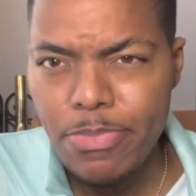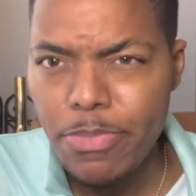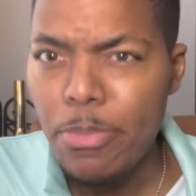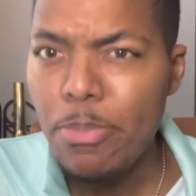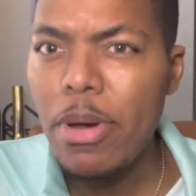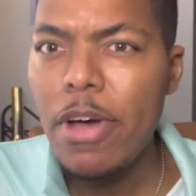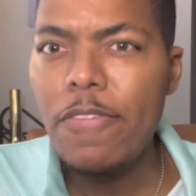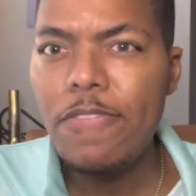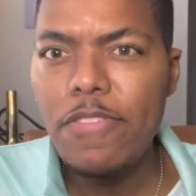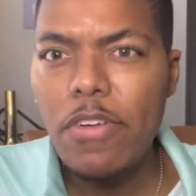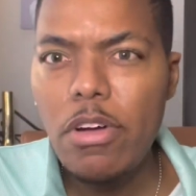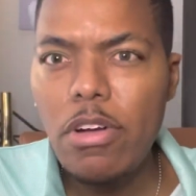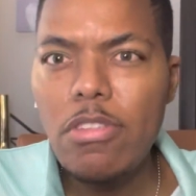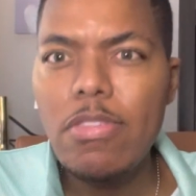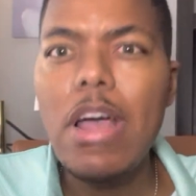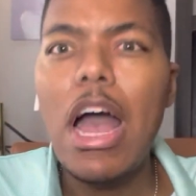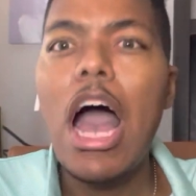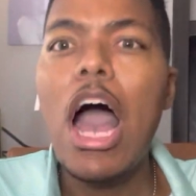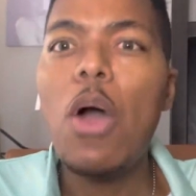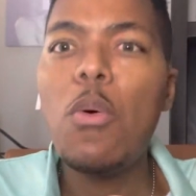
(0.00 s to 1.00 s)
But first,
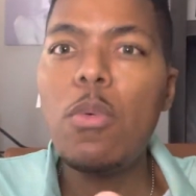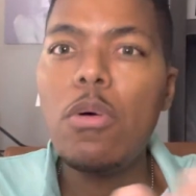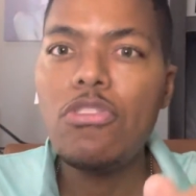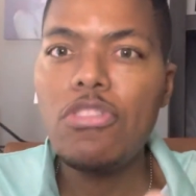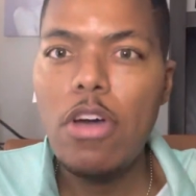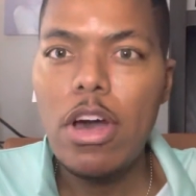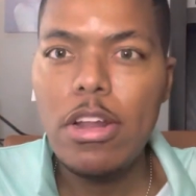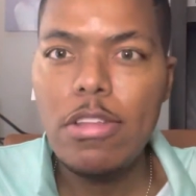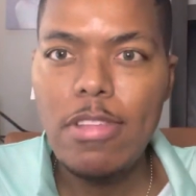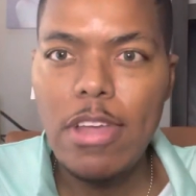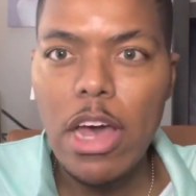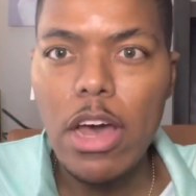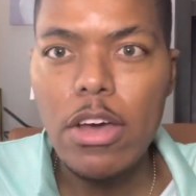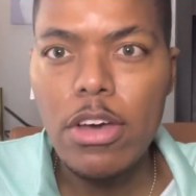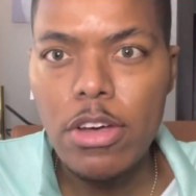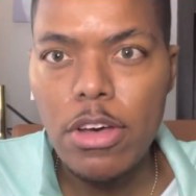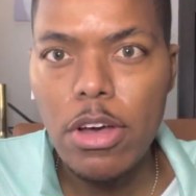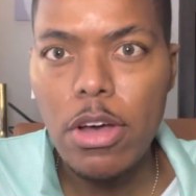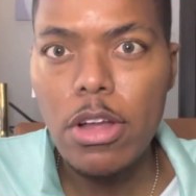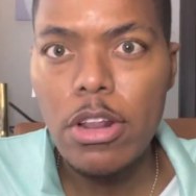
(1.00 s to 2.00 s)
I want y'all to take
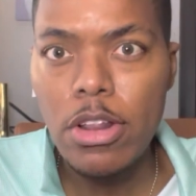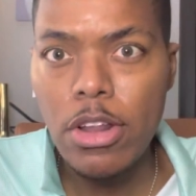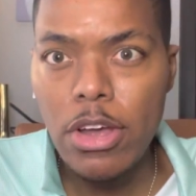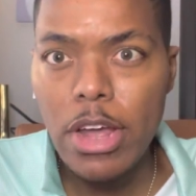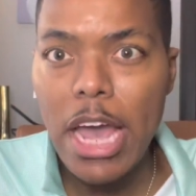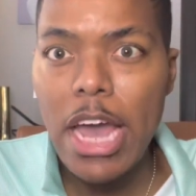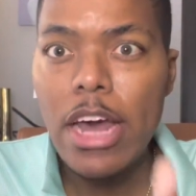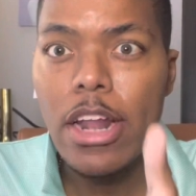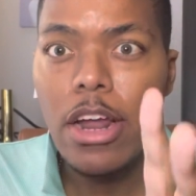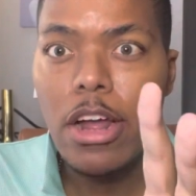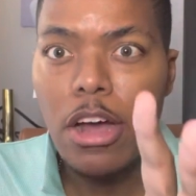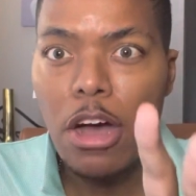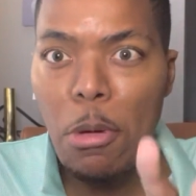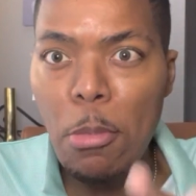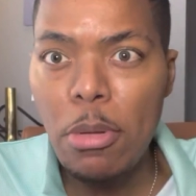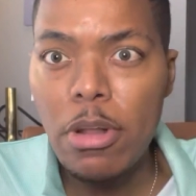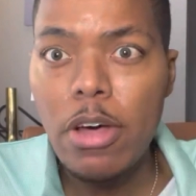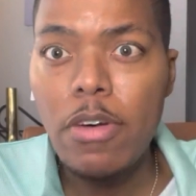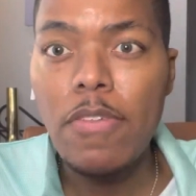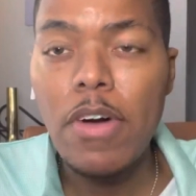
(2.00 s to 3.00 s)
a look at a
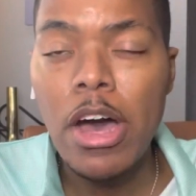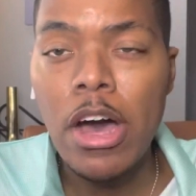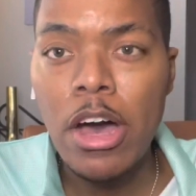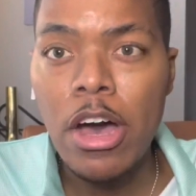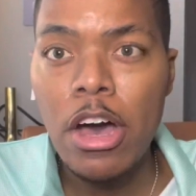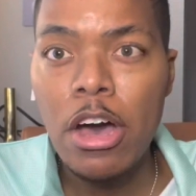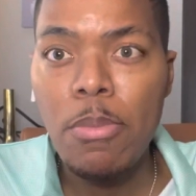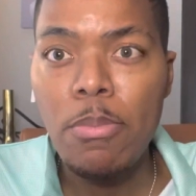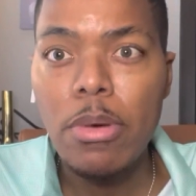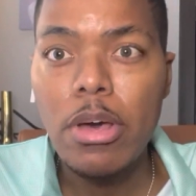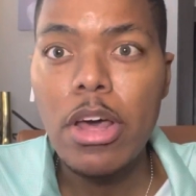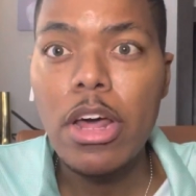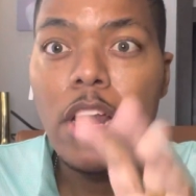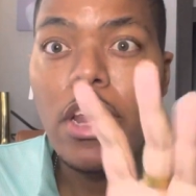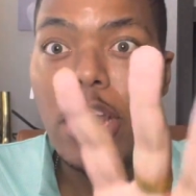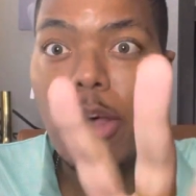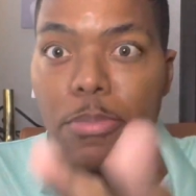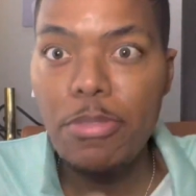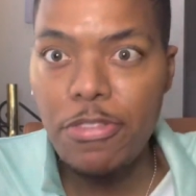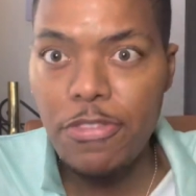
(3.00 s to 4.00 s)
couple of
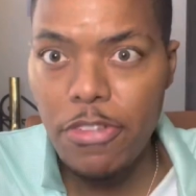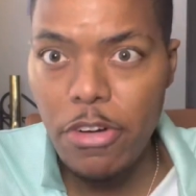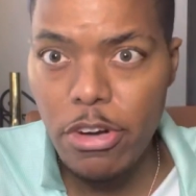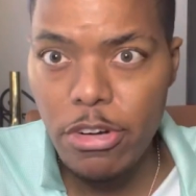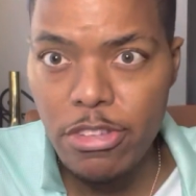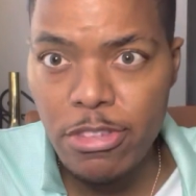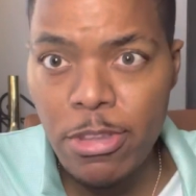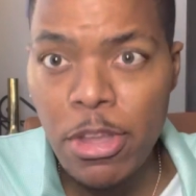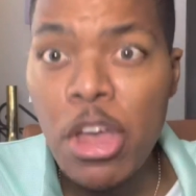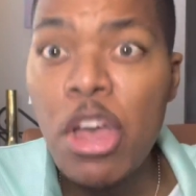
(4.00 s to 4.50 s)
clips first